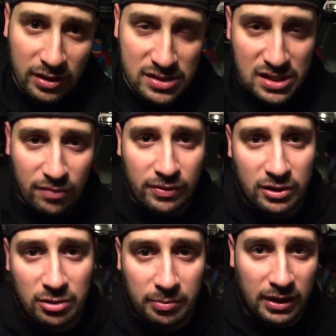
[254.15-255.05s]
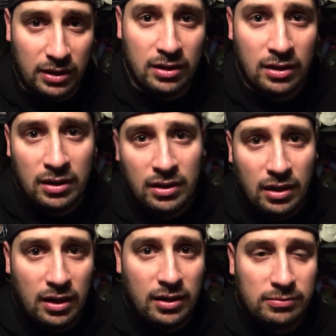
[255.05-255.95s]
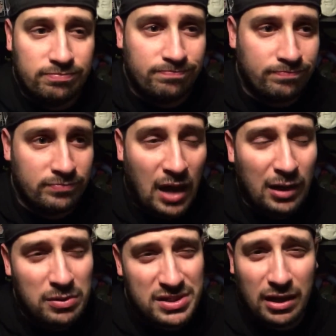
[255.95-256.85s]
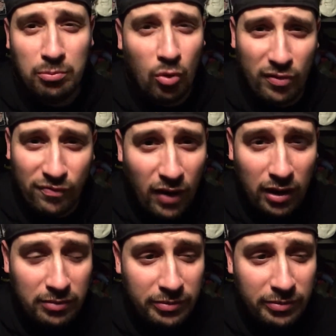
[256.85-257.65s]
It's definitely going to be, I don't want to say more fun,